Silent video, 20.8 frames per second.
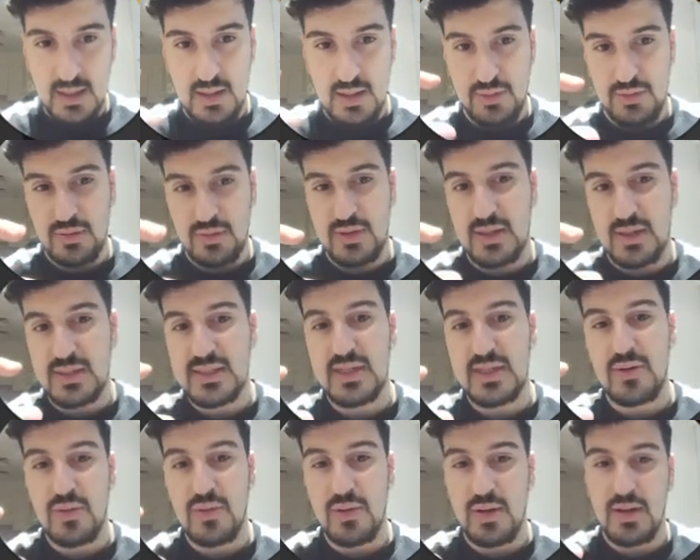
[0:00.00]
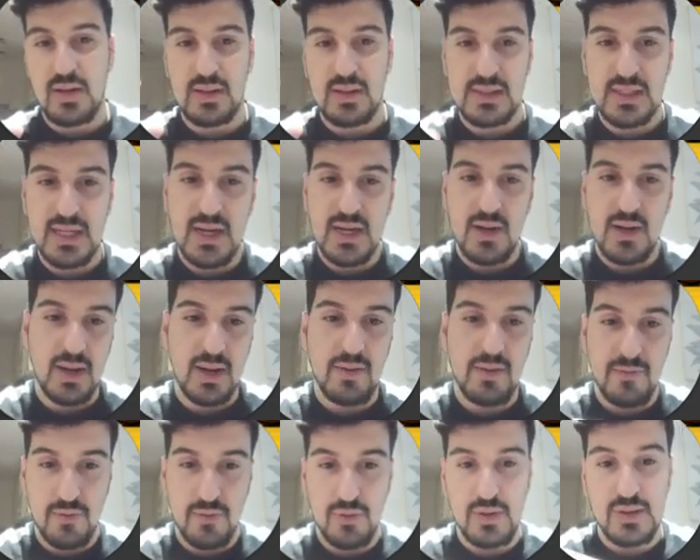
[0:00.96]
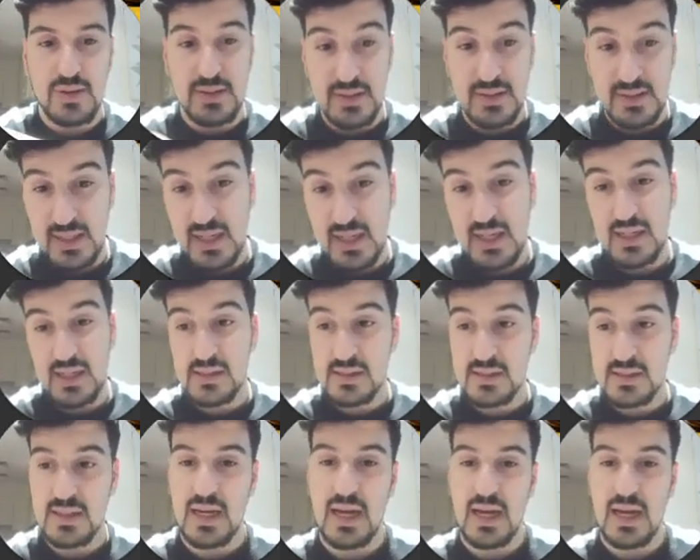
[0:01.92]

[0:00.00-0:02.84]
You can seal the takeaway through these stickers,